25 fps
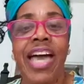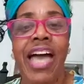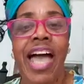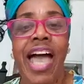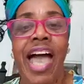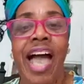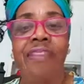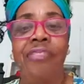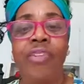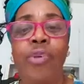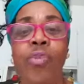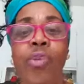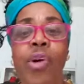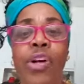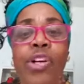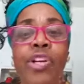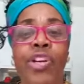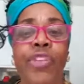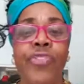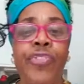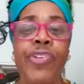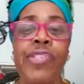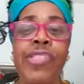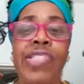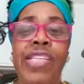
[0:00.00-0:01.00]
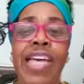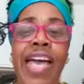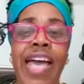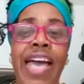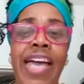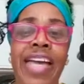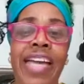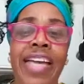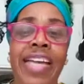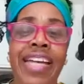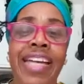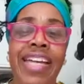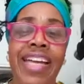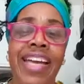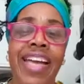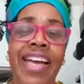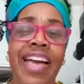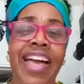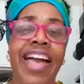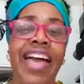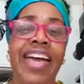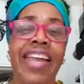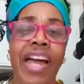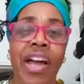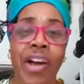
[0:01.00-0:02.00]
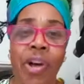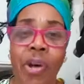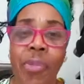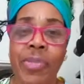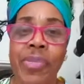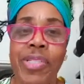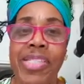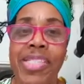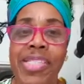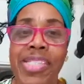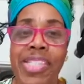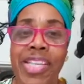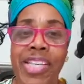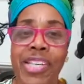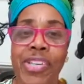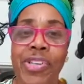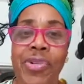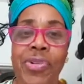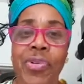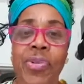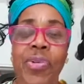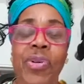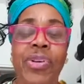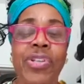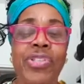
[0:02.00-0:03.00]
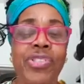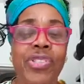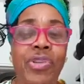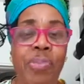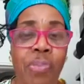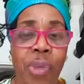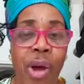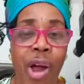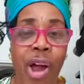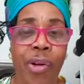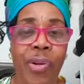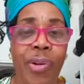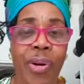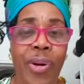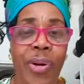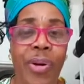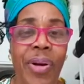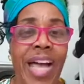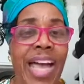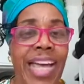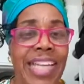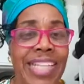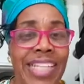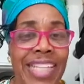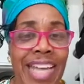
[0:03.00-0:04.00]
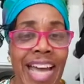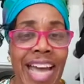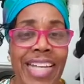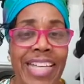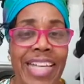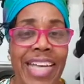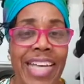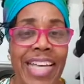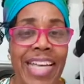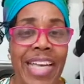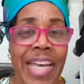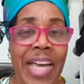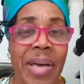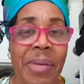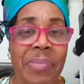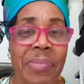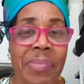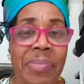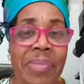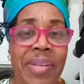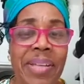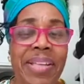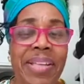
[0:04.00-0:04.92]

Have a wonderful day, and I hope to see you tomorrow at 9 a.m.